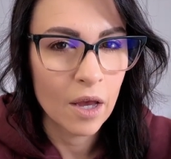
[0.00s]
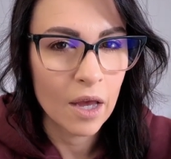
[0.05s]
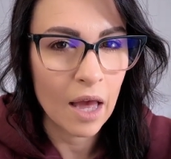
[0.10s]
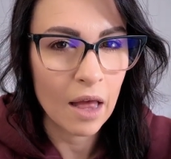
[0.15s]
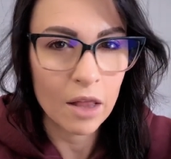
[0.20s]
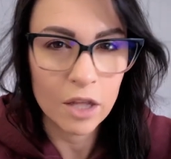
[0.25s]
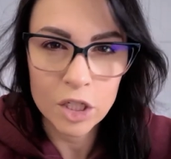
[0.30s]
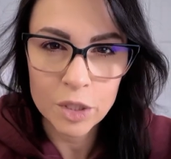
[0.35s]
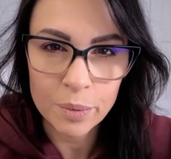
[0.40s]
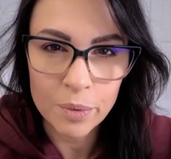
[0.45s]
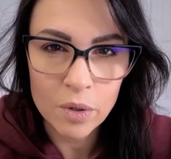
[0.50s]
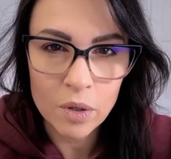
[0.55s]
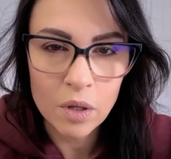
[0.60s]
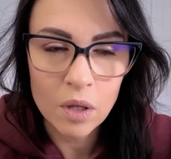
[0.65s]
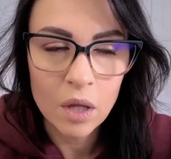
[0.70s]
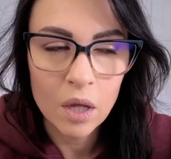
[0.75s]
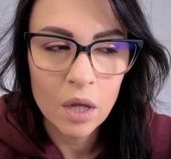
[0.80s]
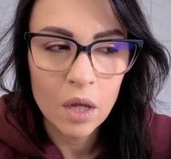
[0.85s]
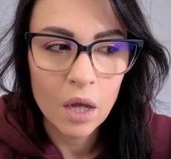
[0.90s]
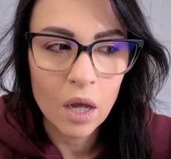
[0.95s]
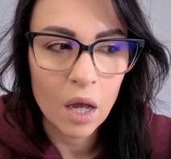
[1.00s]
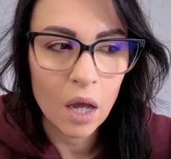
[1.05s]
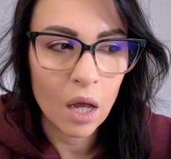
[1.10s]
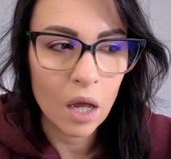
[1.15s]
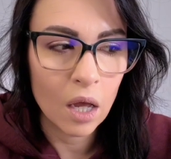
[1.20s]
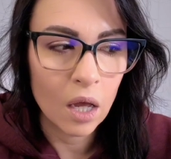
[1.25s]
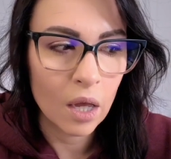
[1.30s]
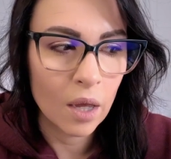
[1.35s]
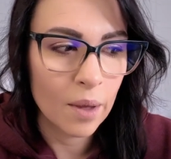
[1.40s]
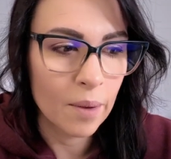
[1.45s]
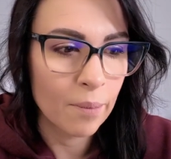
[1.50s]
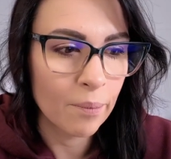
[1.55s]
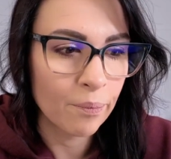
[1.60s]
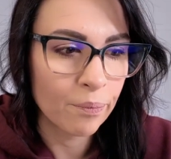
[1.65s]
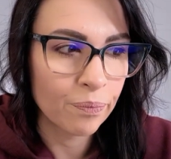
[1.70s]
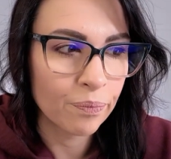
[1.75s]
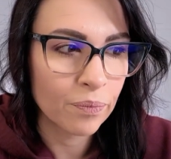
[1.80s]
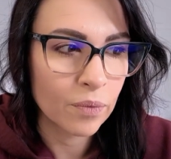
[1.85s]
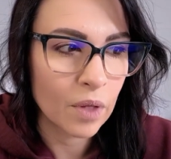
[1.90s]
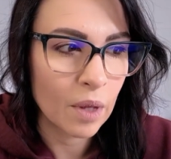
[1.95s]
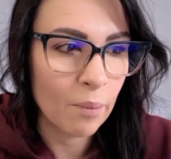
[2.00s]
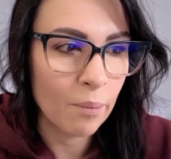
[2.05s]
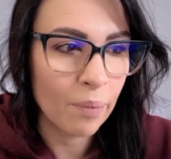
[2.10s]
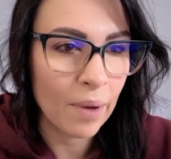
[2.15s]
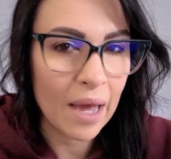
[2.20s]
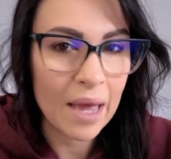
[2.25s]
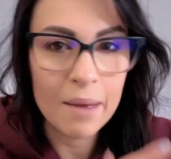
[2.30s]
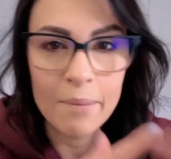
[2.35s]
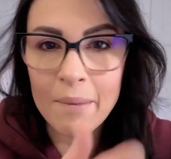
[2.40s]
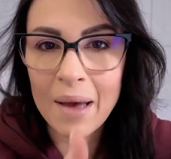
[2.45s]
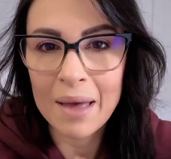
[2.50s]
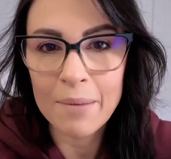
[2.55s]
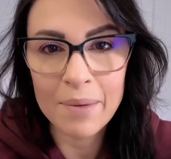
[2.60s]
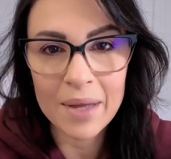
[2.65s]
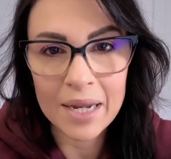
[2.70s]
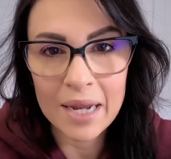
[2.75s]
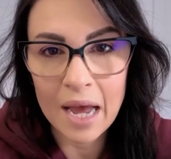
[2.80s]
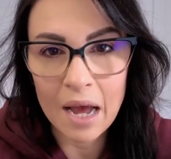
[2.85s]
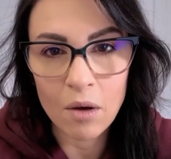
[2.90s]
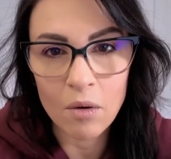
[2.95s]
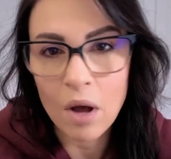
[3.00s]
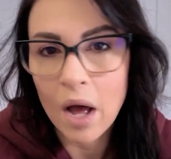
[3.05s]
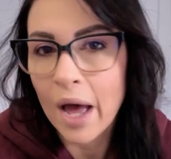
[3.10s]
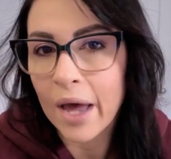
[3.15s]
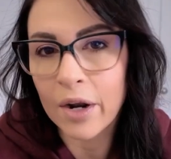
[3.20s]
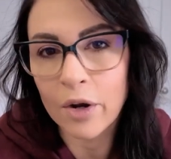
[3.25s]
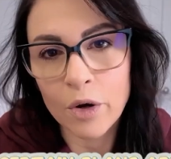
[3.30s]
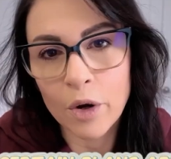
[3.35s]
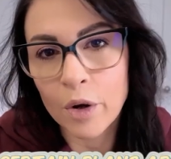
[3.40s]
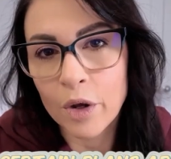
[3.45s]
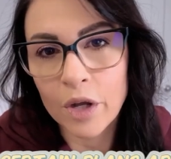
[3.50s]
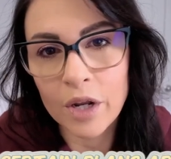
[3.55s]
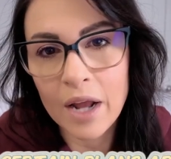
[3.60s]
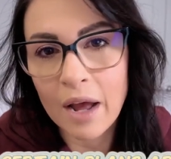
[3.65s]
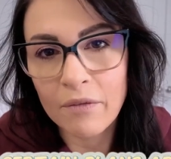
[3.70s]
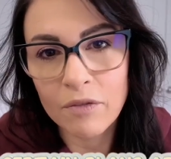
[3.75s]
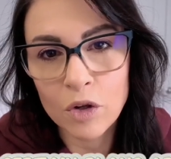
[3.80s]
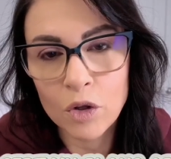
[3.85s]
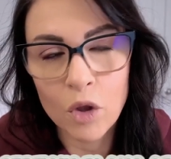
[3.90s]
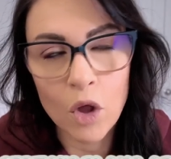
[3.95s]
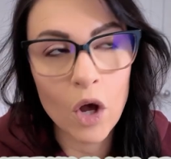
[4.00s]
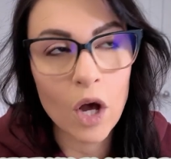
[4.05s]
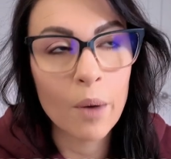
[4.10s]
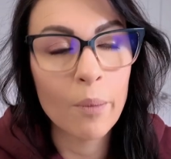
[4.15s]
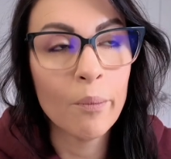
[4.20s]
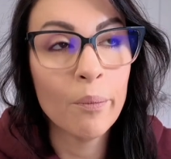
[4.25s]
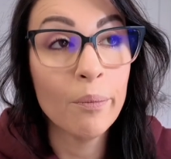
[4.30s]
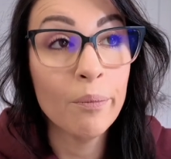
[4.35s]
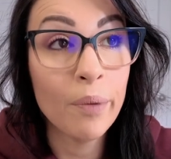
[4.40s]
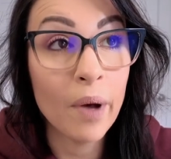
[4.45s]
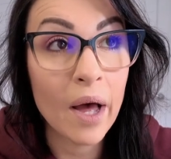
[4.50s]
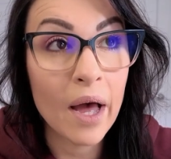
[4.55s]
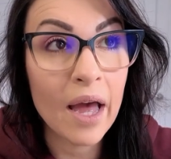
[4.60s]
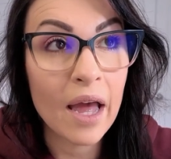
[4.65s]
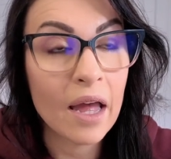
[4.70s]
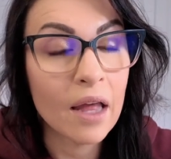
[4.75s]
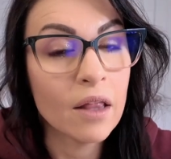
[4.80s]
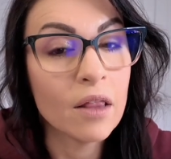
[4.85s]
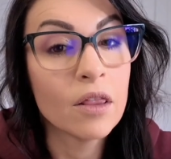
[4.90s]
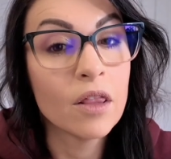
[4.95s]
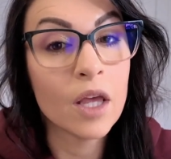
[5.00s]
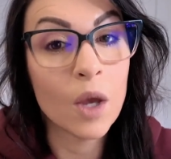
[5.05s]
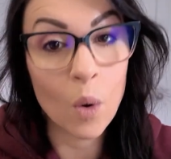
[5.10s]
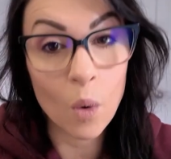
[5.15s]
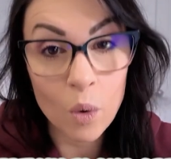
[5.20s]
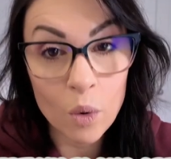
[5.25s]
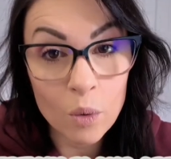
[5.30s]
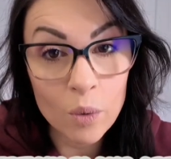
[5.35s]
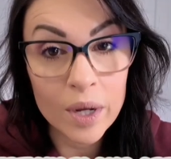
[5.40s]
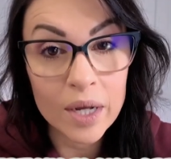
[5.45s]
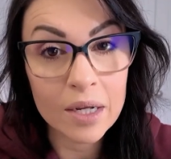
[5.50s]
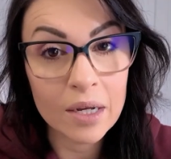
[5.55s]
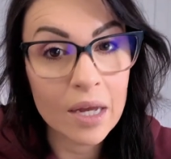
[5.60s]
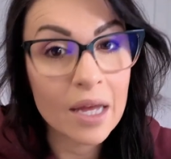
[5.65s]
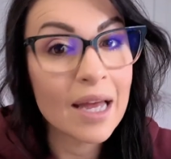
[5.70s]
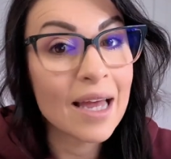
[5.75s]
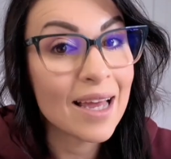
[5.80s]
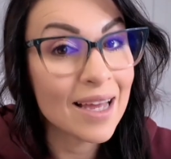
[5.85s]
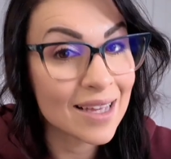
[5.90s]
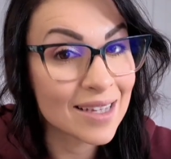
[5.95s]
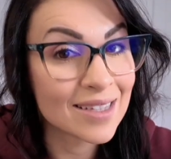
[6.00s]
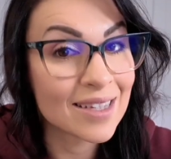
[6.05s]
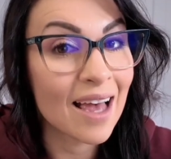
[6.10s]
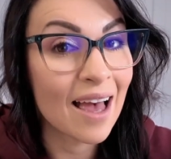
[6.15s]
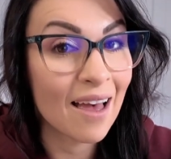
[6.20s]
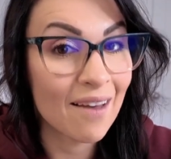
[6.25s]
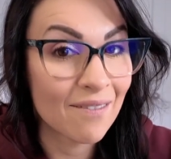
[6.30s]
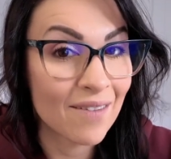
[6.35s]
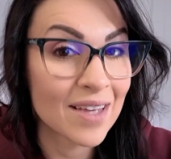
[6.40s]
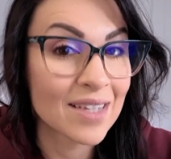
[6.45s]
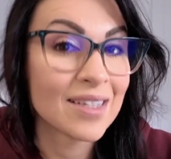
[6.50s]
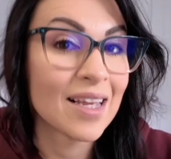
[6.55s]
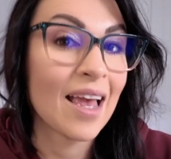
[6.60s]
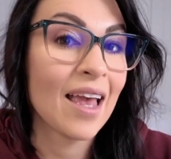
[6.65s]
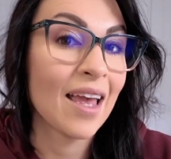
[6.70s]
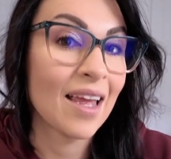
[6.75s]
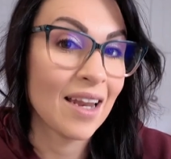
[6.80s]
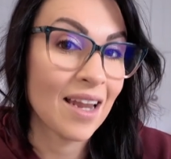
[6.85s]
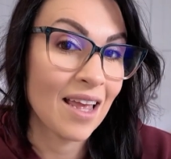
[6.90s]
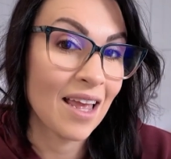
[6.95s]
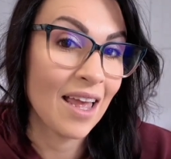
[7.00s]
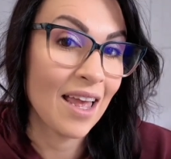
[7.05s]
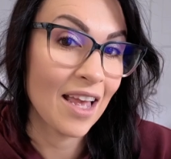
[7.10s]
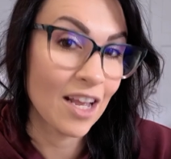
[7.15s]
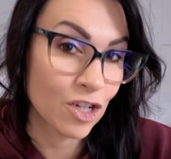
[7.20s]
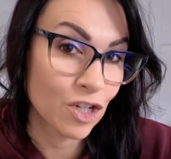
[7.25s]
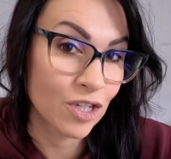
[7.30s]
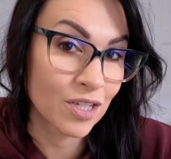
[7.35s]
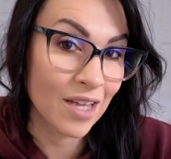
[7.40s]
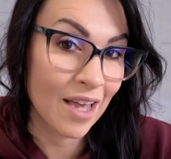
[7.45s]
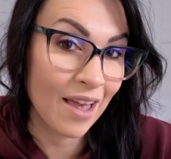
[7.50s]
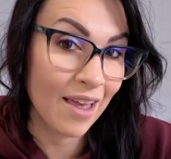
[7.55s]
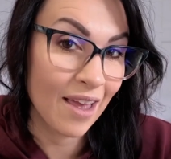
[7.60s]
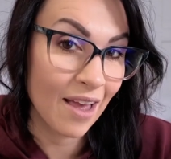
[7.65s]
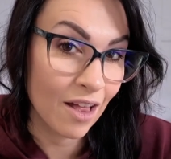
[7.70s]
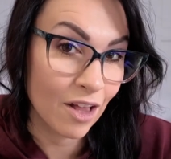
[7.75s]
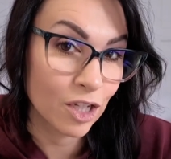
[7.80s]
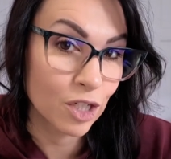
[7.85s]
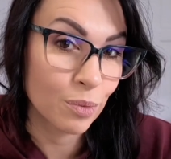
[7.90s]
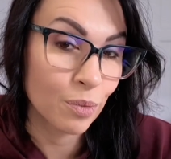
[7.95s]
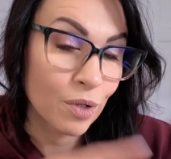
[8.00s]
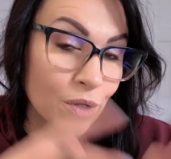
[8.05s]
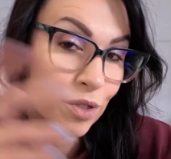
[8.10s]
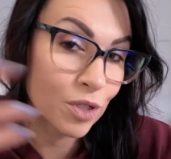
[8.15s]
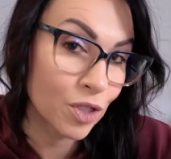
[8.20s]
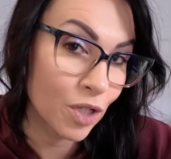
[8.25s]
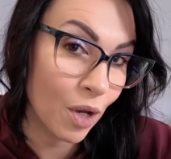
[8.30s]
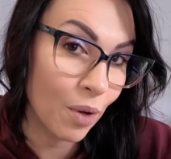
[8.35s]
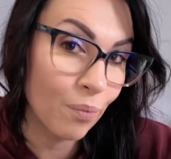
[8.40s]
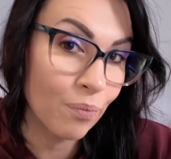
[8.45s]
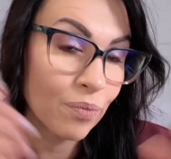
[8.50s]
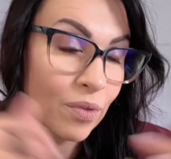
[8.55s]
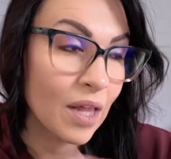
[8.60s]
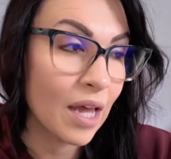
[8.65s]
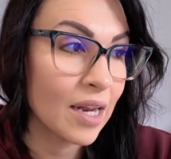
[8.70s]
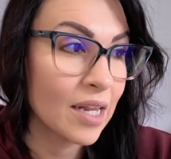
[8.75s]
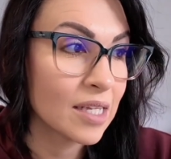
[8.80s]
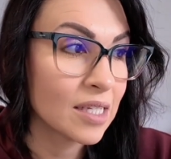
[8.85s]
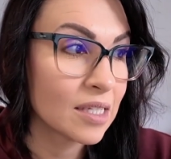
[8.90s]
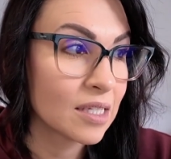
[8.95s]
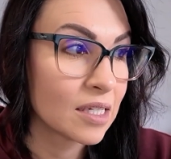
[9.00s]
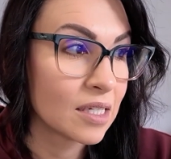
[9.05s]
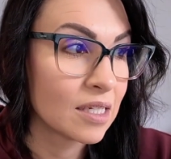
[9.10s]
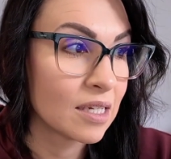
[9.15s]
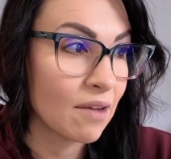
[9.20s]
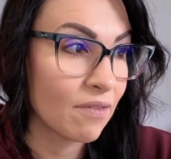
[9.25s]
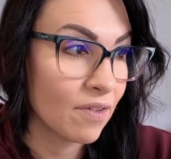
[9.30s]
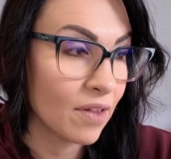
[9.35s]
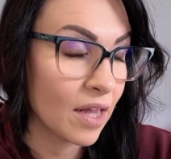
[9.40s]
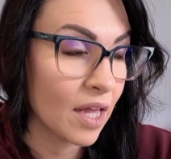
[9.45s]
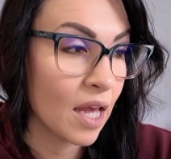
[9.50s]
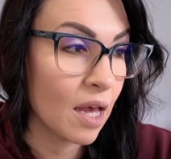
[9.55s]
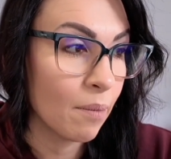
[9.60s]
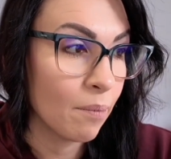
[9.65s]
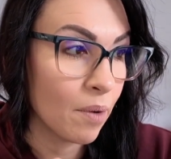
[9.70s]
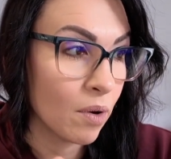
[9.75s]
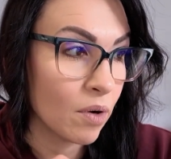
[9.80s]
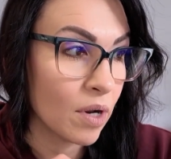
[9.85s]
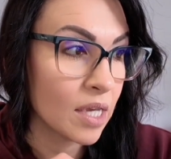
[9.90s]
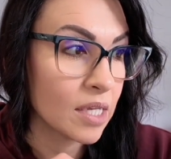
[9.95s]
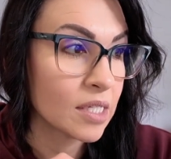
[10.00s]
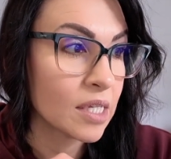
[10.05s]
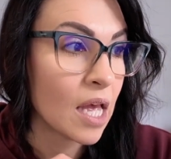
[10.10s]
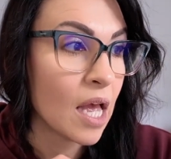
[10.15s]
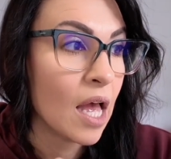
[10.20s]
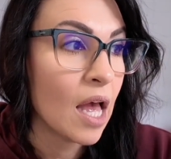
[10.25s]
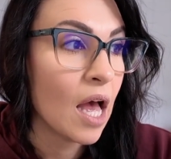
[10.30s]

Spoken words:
eligible. But it might be now. I don't know. You'd have to look. But the Oura Ring is FSA and HSA eligible. So that is definitely a bonus.